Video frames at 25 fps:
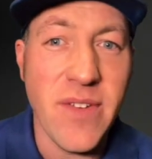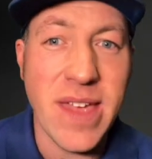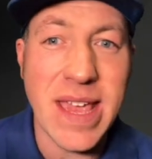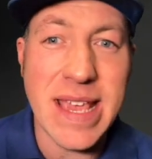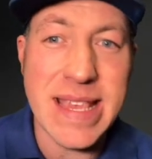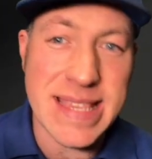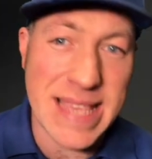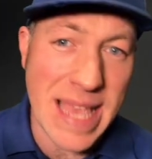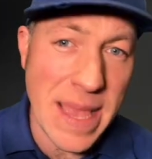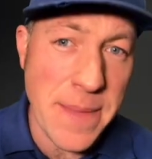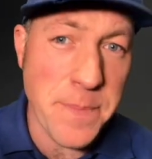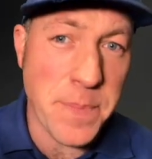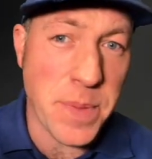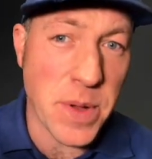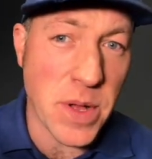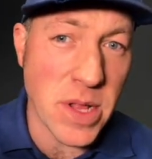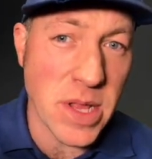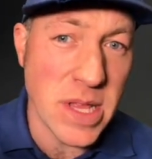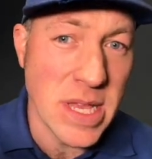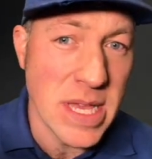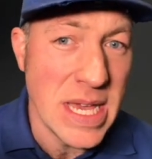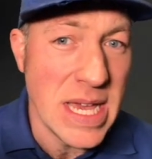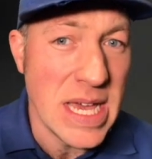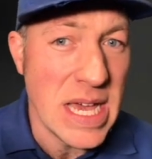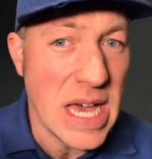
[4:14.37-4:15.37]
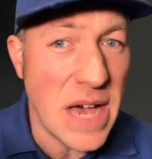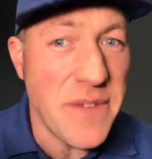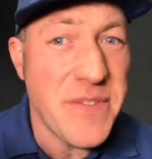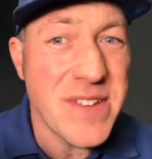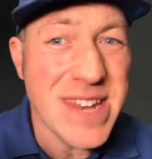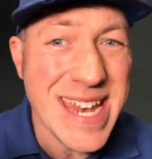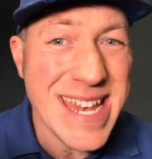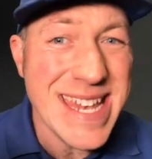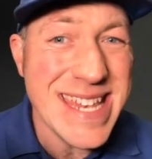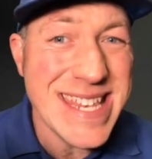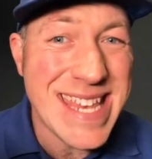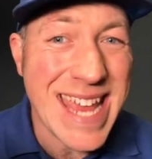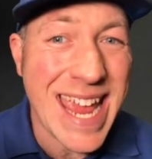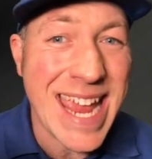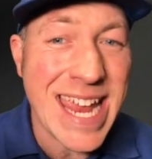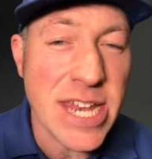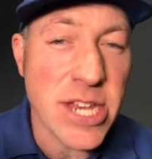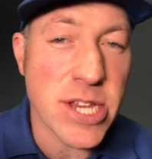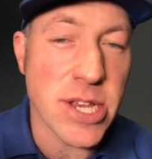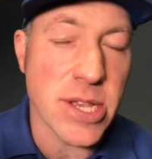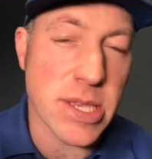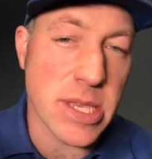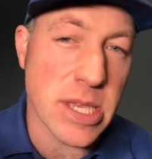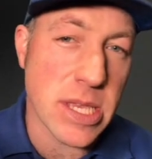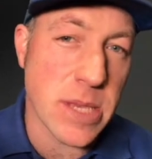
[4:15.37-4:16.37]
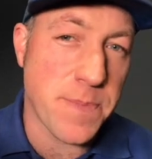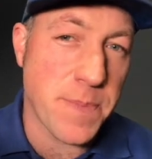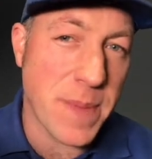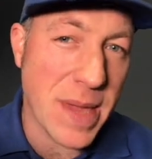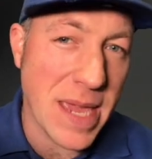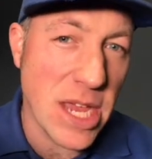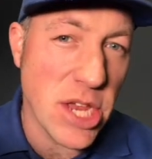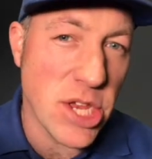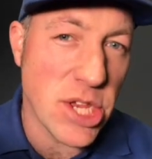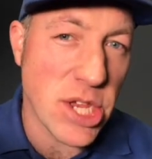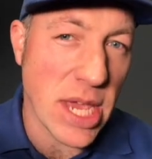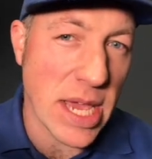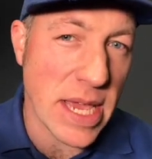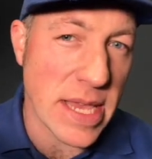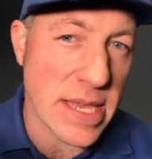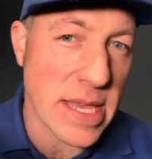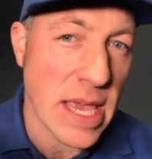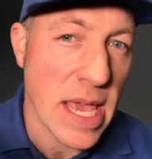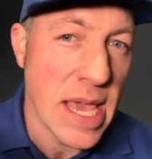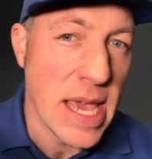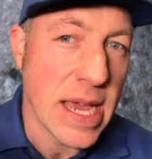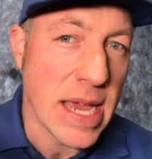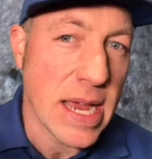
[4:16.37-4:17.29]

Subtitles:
example of an endangered species